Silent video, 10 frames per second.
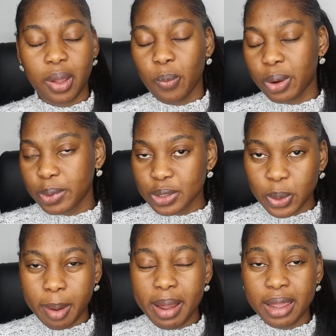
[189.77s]
when we
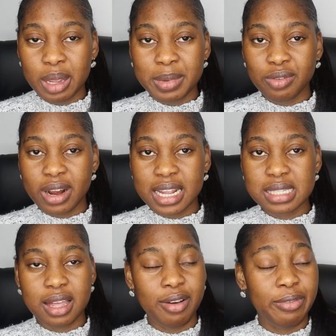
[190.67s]
talk about human
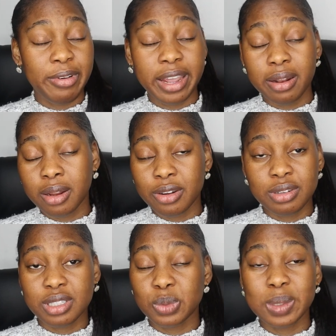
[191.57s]
rights, forget the
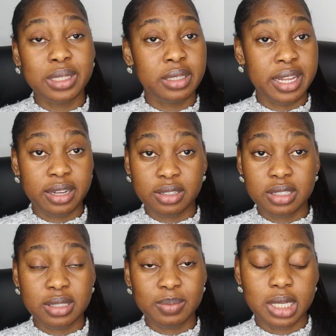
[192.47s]
countries with
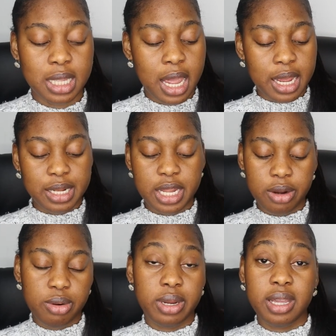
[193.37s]
dictators because they
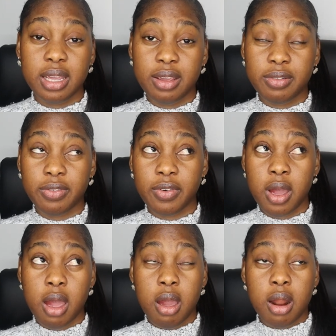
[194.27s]
don't give
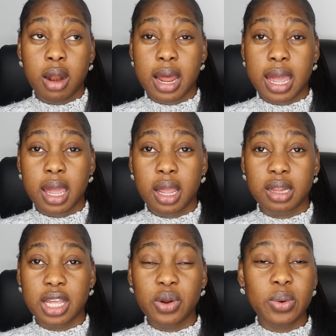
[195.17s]

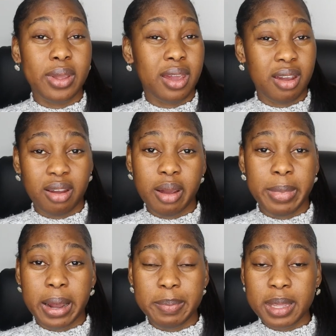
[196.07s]
like they don't care
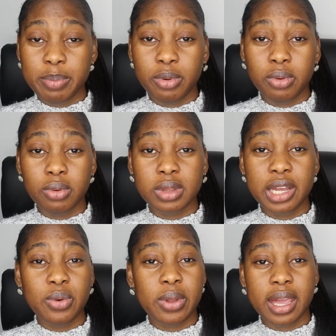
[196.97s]
about people
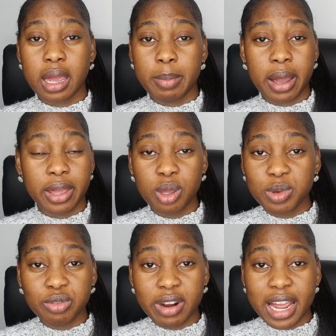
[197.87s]
they don't care about
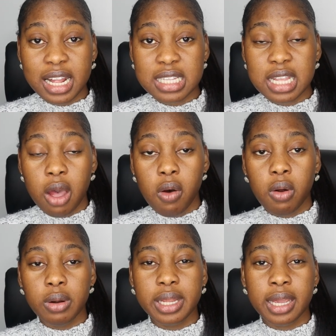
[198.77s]
human rights
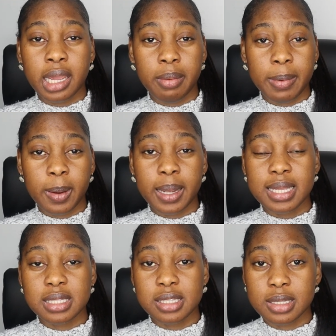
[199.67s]
all they care about
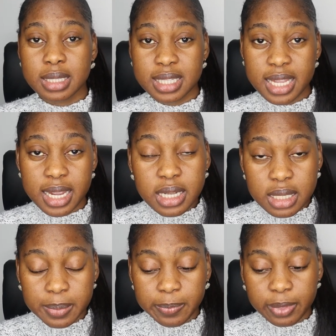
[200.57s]
is the
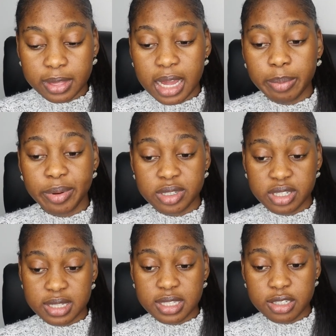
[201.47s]
seat that
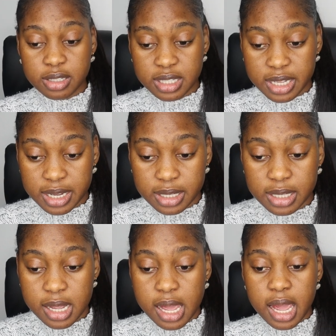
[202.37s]
presidential
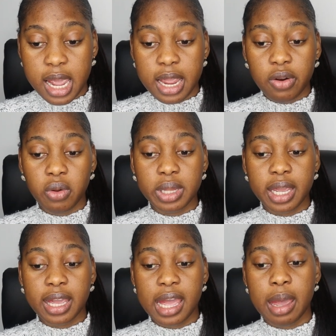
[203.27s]
seat and all
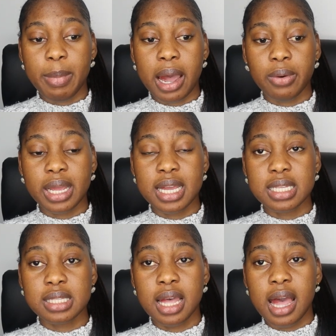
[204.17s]
they care about
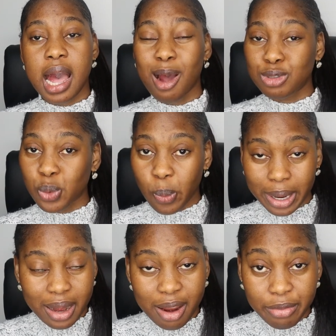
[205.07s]
is how to
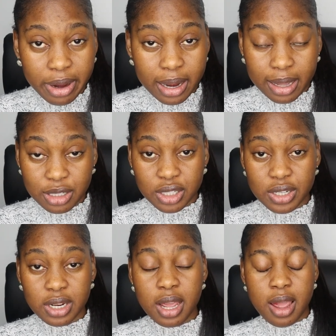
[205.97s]
win every
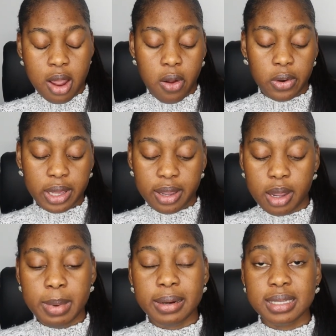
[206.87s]
election all they
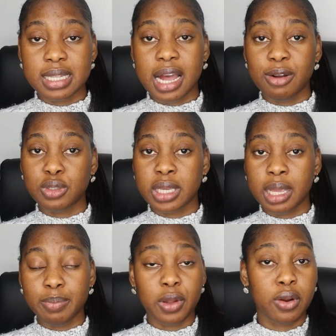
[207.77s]
care about is how to
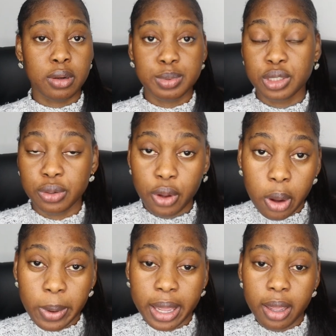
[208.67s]
keep the corruption
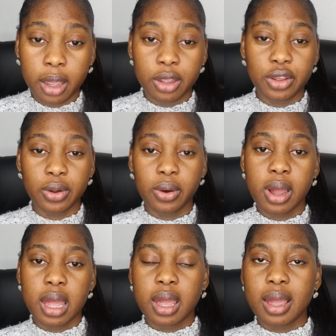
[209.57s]
going you
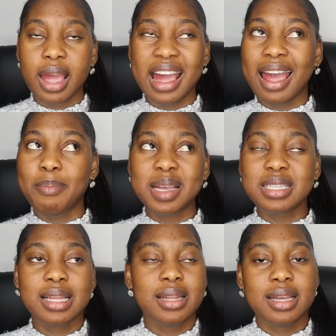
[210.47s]
know
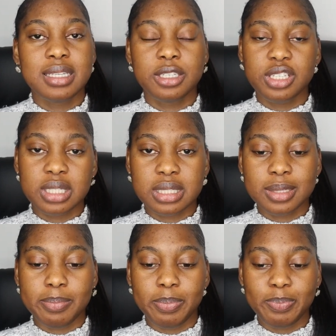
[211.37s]
basically it's
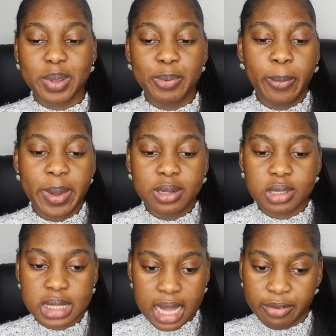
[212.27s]
just people being
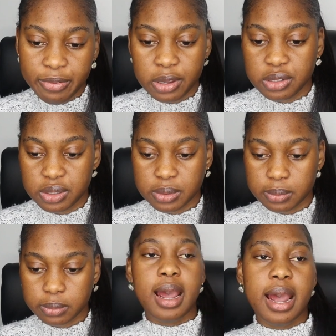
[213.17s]
selfish
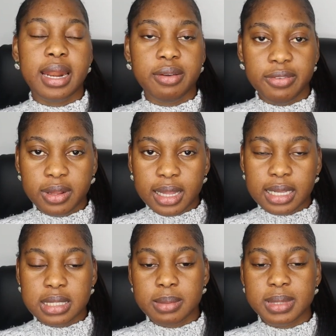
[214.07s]
and i feel
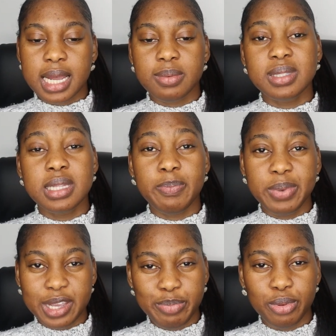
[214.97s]
like sometimes the
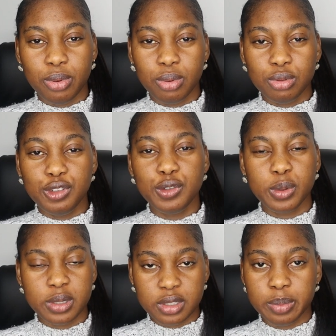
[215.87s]
people do
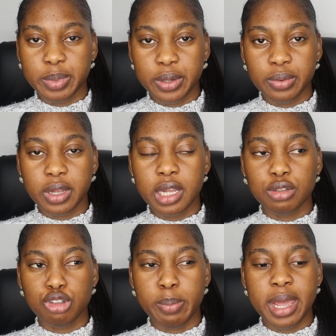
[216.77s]
contribute
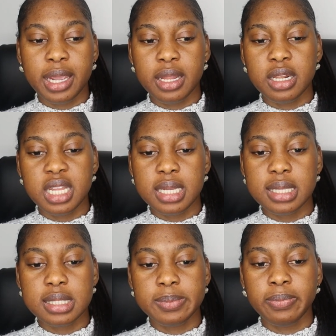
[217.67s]
into making
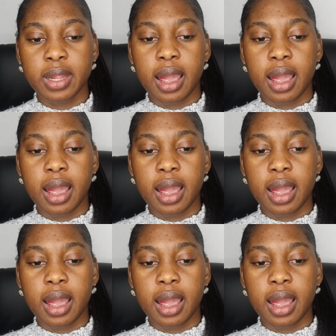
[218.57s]
these